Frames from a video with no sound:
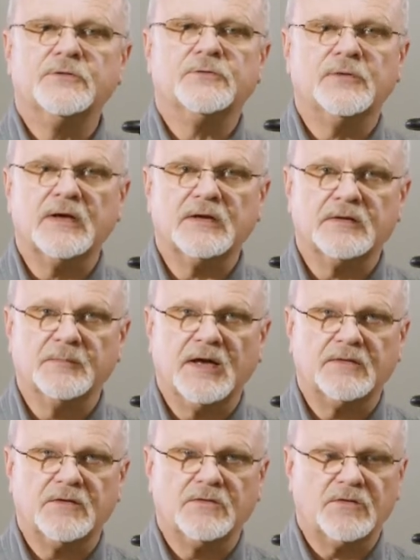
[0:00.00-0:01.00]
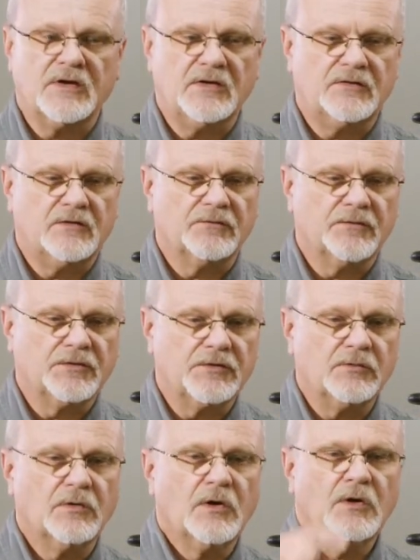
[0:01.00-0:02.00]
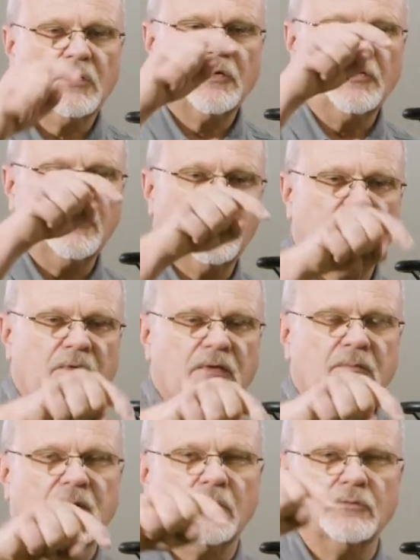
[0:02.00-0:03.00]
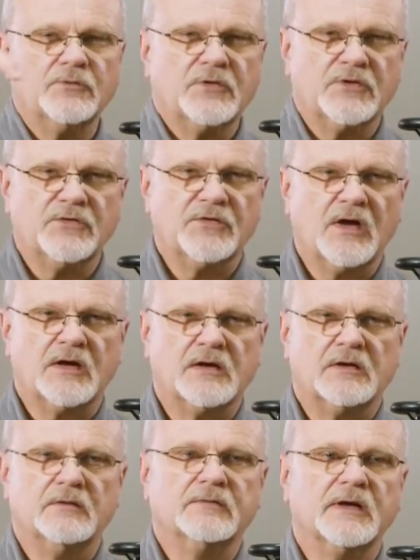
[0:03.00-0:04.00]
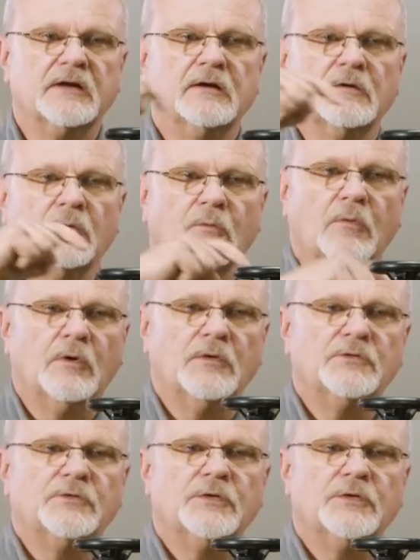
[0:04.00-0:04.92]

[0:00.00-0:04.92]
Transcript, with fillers: the trick to make this easy for you. Number the bolts consecutively, one,